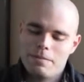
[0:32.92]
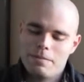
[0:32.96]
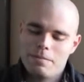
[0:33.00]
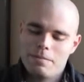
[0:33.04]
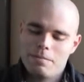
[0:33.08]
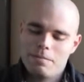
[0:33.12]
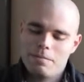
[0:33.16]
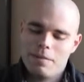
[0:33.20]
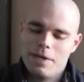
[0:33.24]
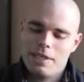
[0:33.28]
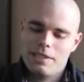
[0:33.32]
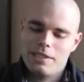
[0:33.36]

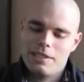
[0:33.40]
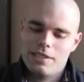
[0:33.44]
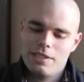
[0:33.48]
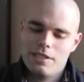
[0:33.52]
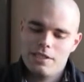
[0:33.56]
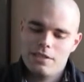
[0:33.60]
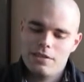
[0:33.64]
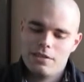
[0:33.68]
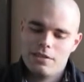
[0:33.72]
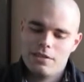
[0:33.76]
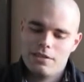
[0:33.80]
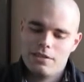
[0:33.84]
My
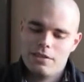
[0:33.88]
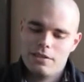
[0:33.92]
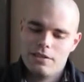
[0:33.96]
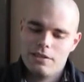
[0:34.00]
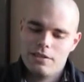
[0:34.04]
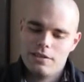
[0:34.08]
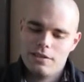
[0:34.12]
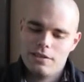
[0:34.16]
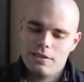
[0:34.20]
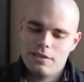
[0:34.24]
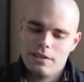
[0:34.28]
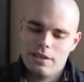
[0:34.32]

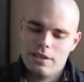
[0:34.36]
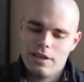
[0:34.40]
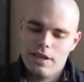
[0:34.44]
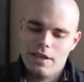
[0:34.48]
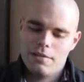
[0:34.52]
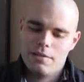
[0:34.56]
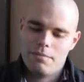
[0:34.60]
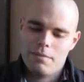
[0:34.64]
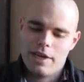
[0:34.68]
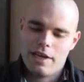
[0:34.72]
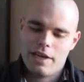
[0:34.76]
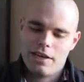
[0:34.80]
teacher
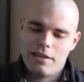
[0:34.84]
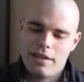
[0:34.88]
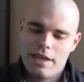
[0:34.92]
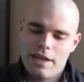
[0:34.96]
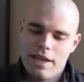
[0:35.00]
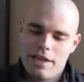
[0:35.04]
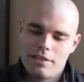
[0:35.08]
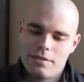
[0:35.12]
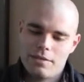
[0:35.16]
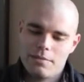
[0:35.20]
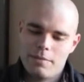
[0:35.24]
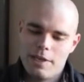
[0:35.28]
and my
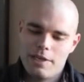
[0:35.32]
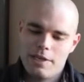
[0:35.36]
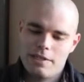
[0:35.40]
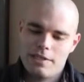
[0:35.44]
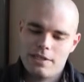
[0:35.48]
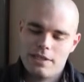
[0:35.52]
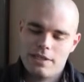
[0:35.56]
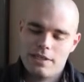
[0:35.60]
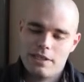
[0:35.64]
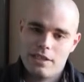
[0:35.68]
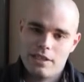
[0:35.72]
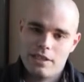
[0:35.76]

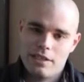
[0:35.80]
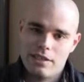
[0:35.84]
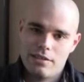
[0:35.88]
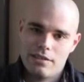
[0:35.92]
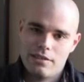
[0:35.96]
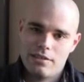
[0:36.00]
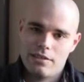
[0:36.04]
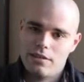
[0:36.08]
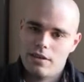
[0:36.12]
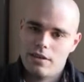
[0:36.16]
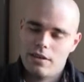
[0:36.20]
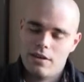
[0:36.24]
classmates at
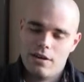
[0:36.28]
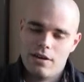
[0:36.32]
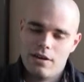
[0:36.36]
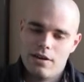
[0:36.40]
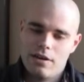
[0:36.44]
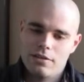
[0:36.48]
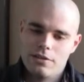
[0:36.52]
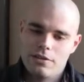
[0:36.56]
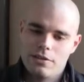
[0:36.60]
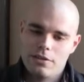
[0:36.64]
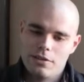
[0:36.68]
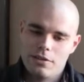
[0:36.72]
Keats
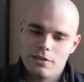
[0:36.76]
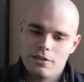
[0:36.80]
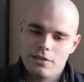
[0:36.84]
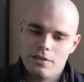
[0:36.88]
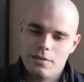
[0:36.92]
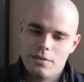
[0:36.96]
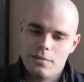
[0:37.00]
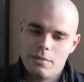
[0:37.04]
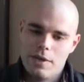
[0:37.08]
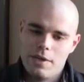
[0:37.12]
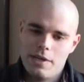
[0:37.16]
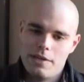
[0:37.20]
are just
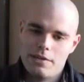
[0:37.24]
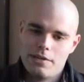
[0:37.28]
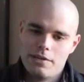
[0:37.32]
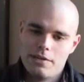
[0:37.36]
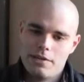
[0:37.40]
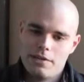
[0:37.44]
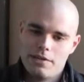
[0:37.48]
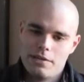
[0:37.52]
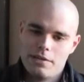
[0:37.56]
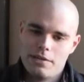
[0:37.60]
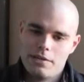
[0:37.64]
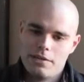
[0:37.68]

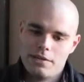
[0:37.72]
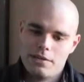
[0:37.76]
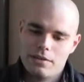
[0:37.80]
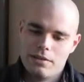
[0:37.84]
amazing.